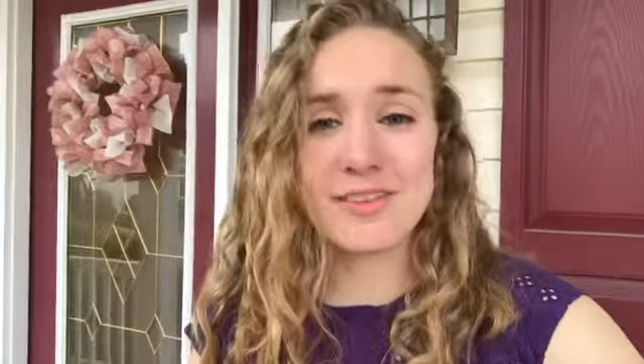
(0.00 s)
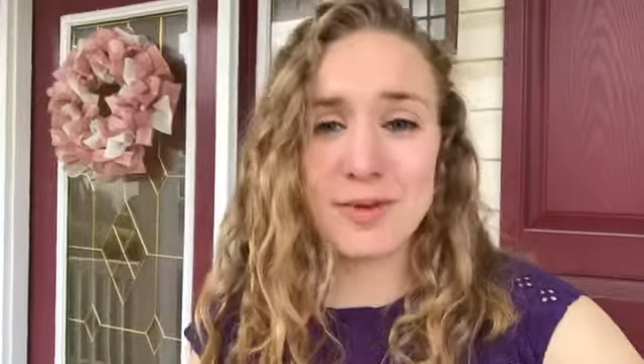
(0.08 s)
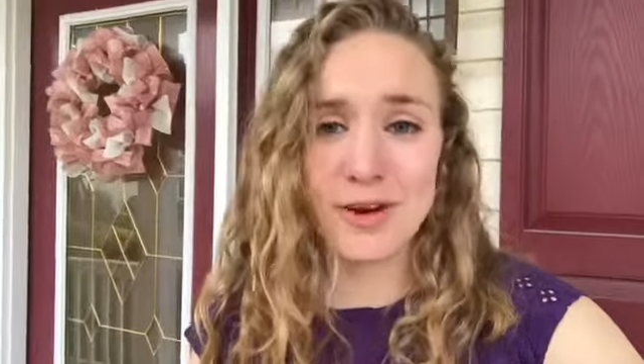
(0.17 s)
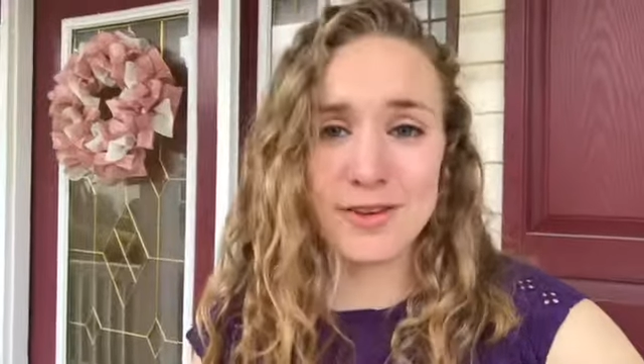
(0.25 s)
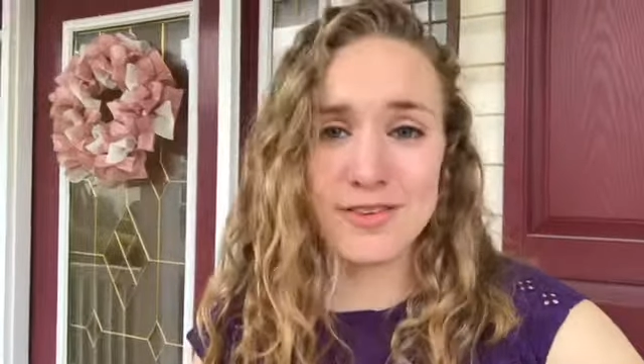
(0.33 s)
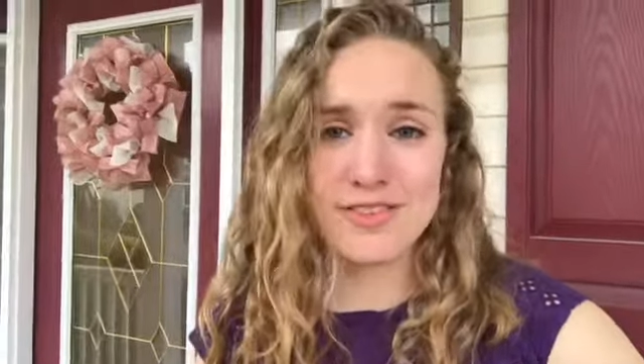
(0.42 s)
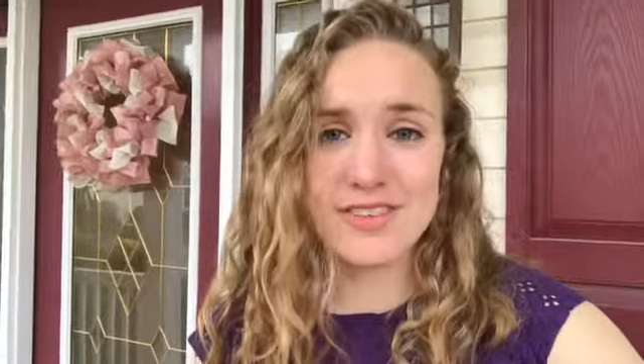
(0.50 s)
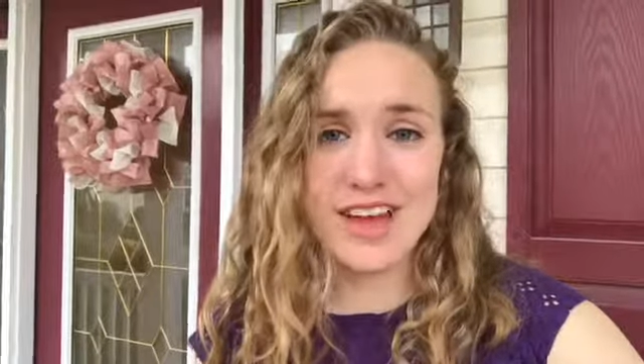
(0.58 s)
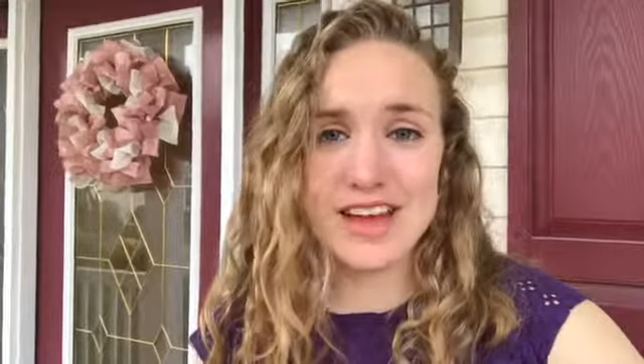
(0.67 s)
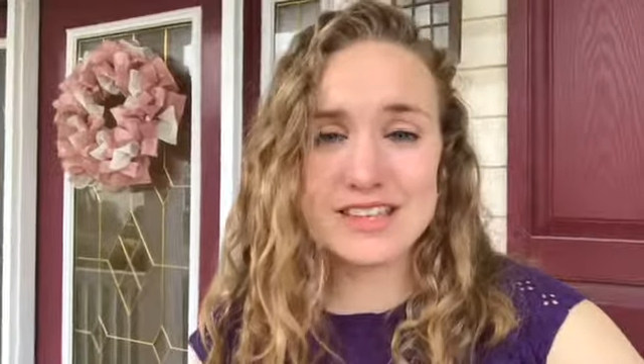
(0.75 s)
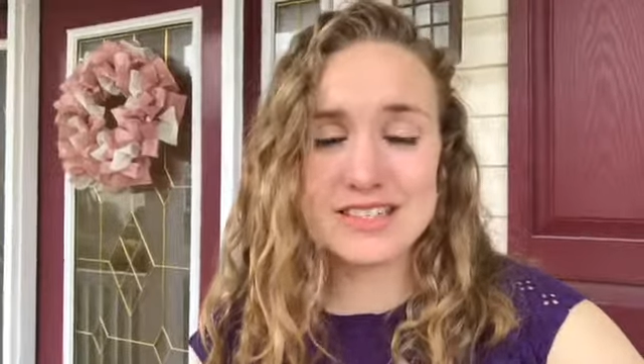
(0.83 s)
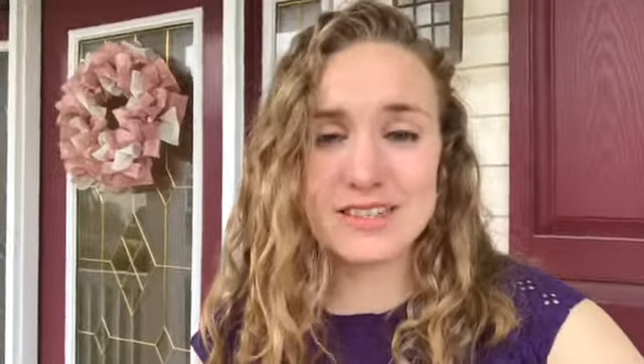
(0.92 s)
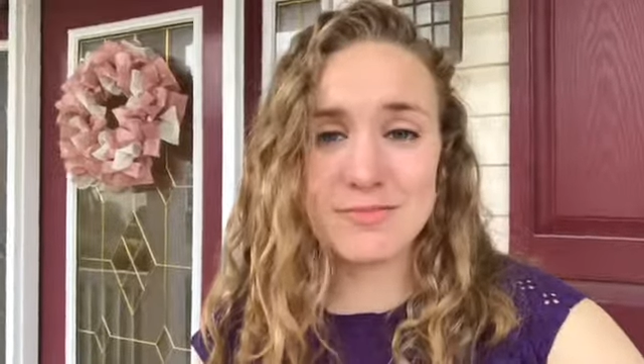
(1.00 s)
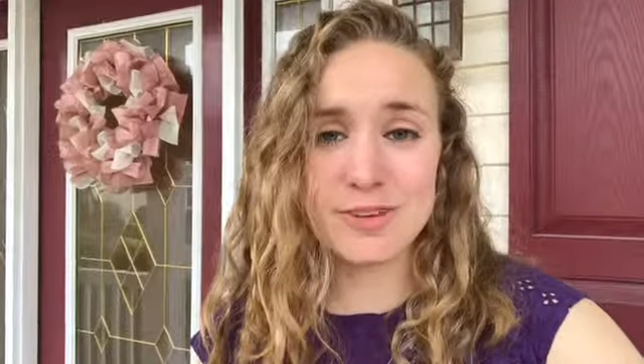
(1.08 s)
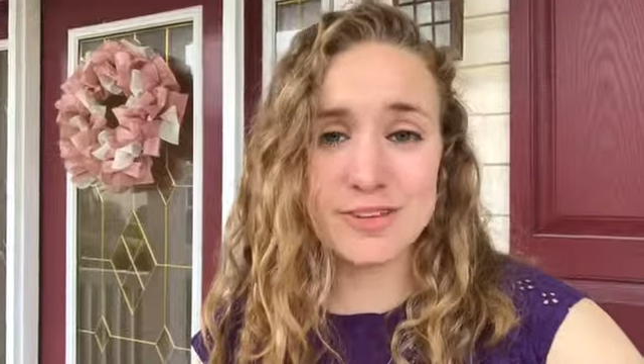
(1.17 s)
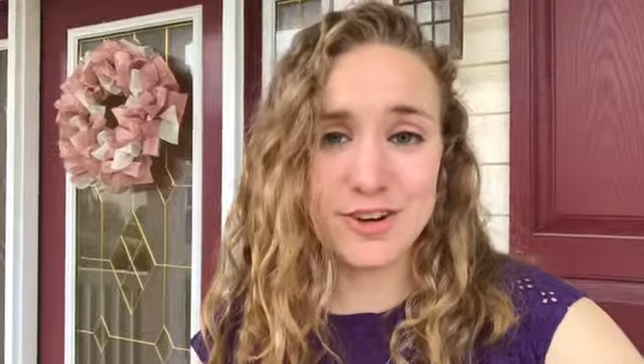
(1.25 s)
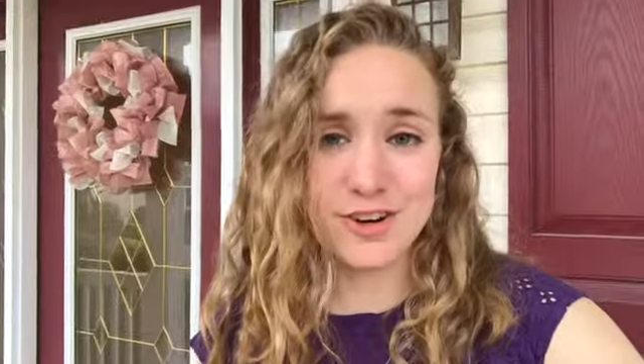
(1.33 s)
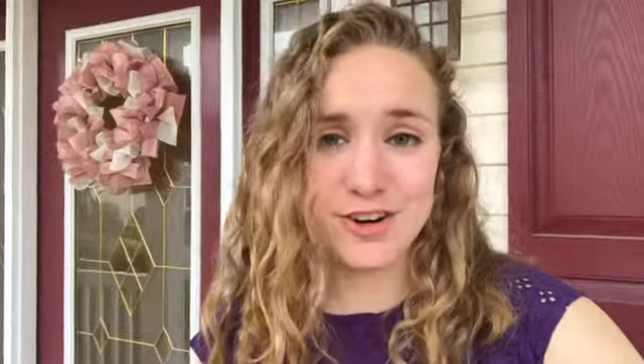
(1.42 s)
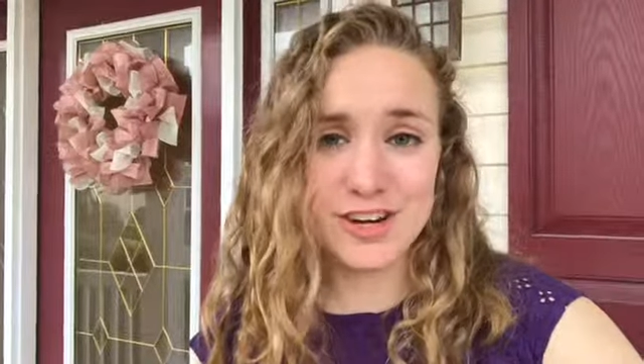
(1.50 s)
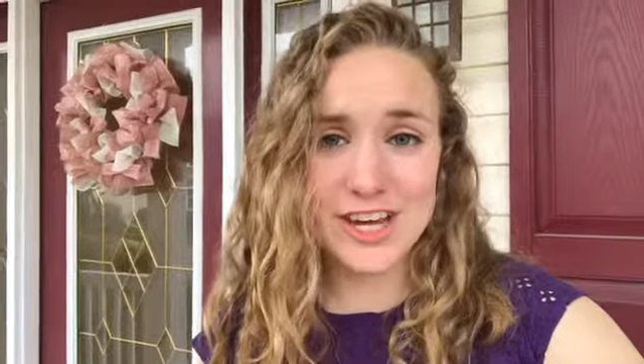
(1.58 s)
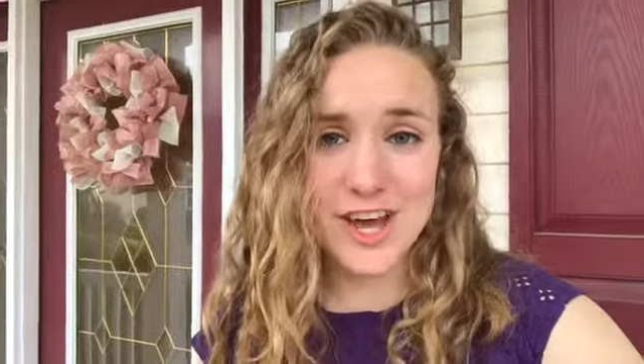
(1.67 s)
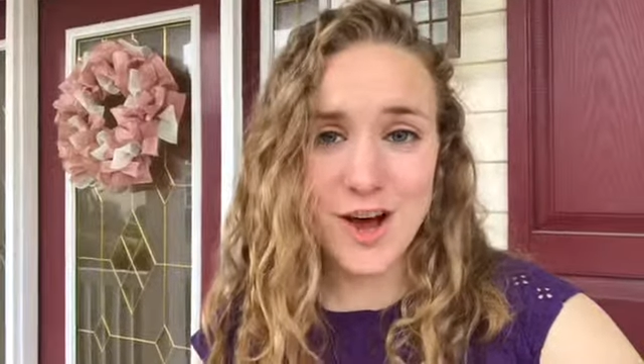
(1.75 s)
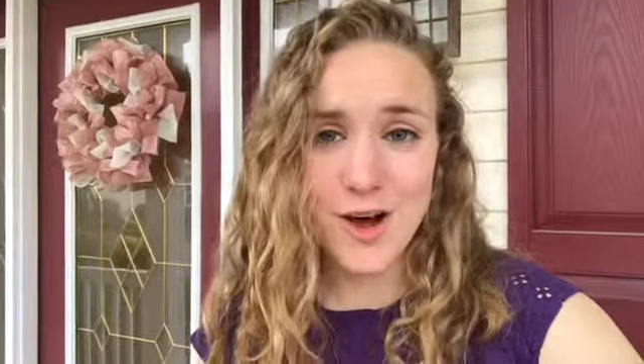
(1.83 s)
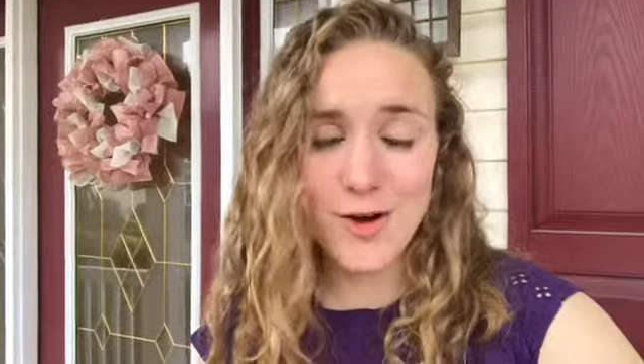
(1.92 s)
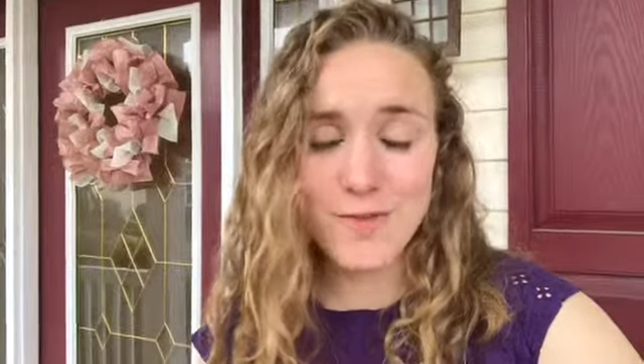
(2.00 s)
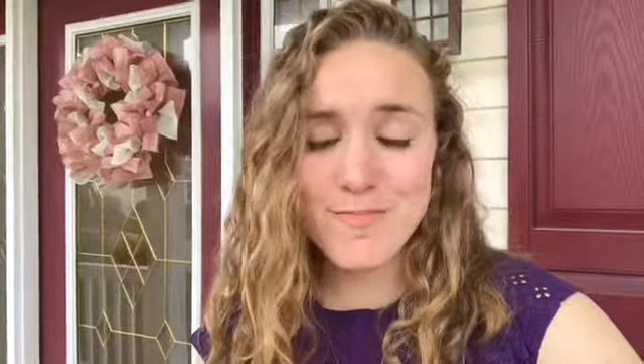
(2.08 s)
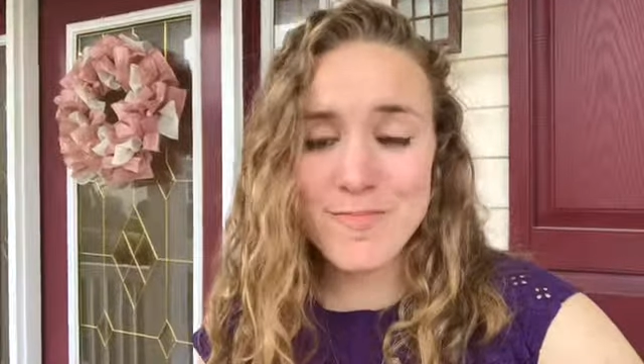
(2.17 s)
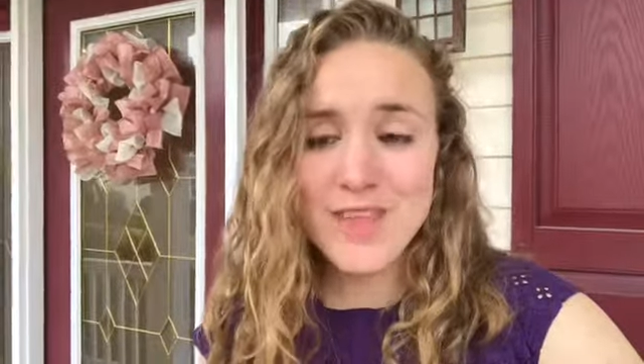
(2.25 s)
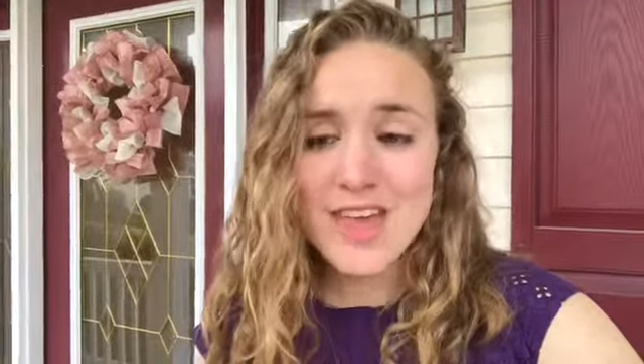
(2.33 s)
Sparrow's Nest Maternity Home,